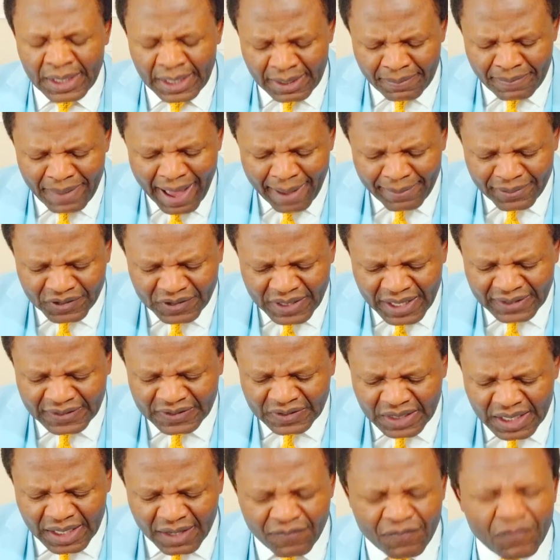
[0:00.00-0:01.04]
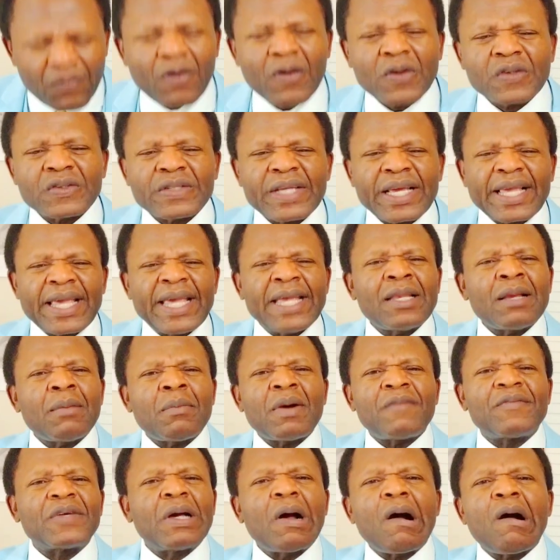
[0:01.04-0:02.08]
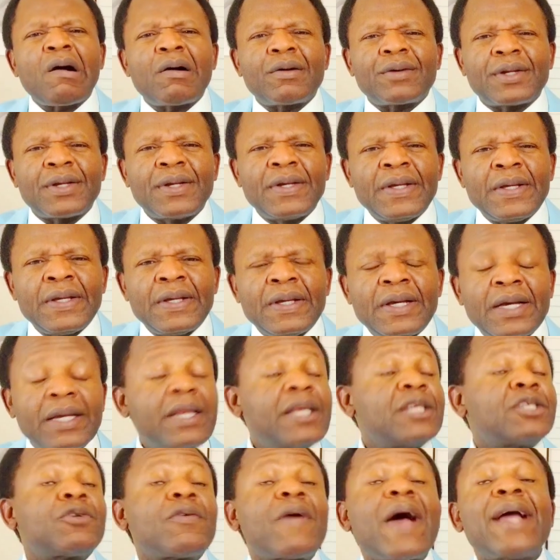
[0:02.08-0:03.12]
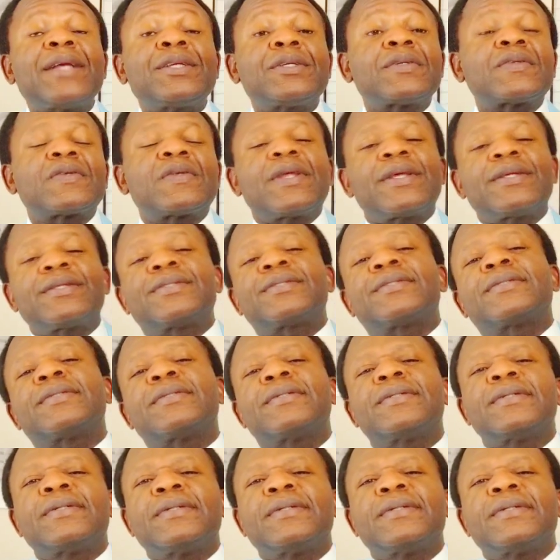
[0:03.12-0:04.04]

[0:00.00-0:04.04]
And the Bible says, seek first the kingdom of God and his righteousness,